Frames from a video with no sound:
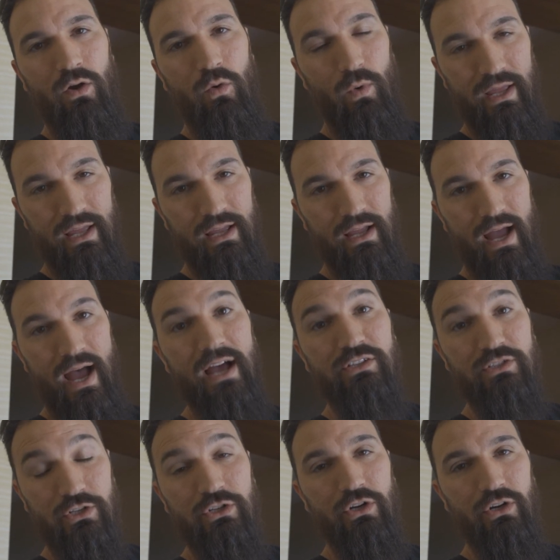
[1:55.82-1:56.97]
we as
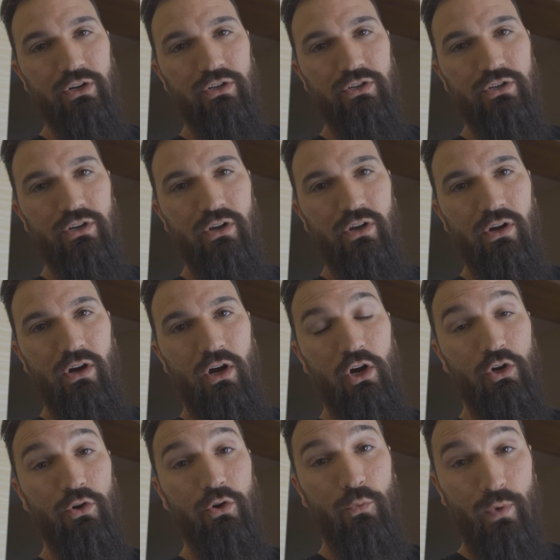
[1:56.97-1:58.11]
the church are
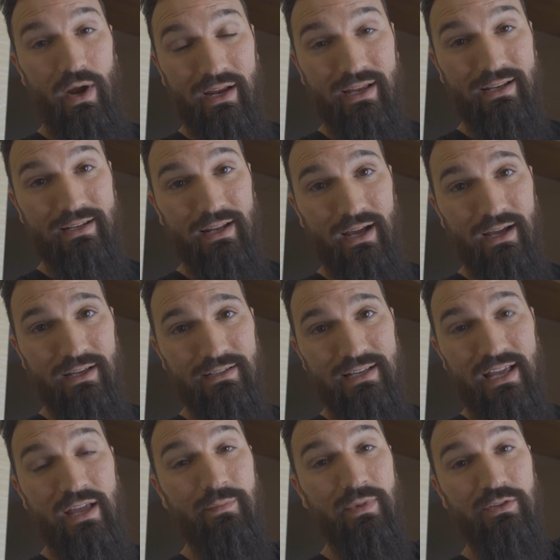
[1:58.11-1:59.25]
going to recognize
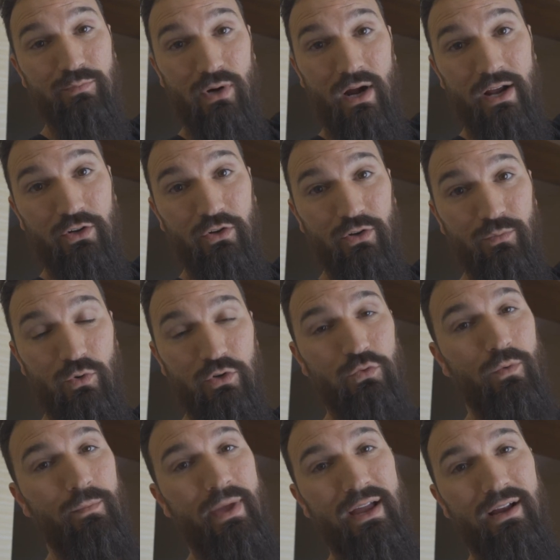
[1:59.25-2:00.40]
him as bridegroom, which
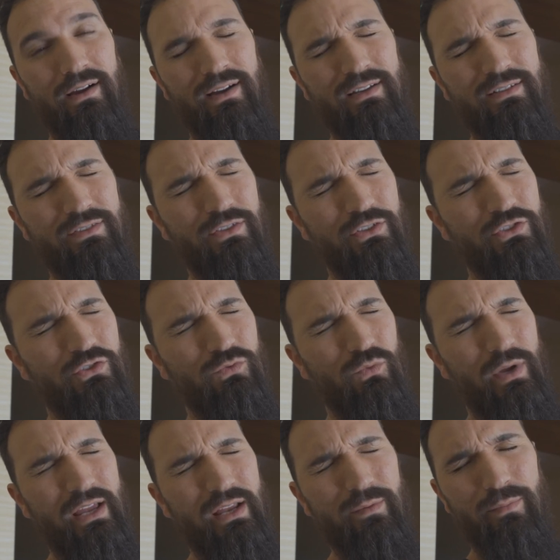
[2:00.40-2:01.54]
will make us the
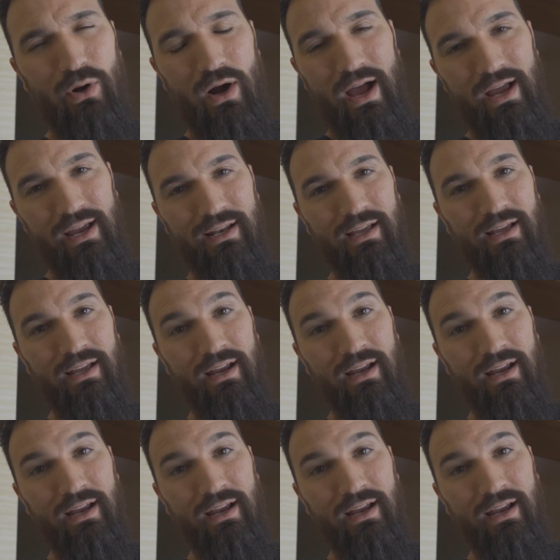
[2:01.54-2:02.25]
sweet bride.